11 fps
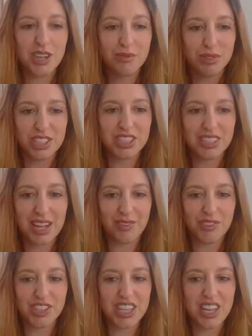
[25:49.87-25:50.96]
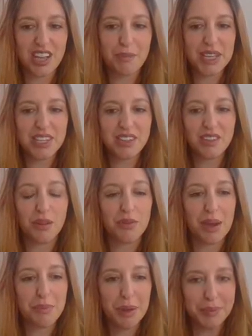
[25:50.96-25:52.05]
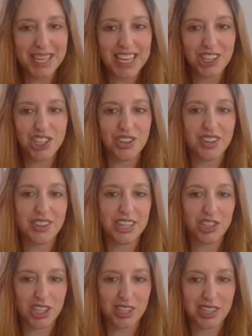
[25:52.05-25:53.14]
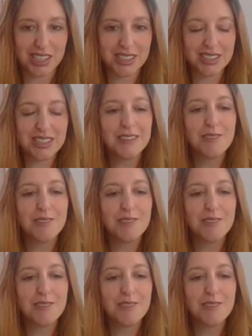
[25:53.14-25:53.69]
Coverage is down to the opinion of that publication and that journalist.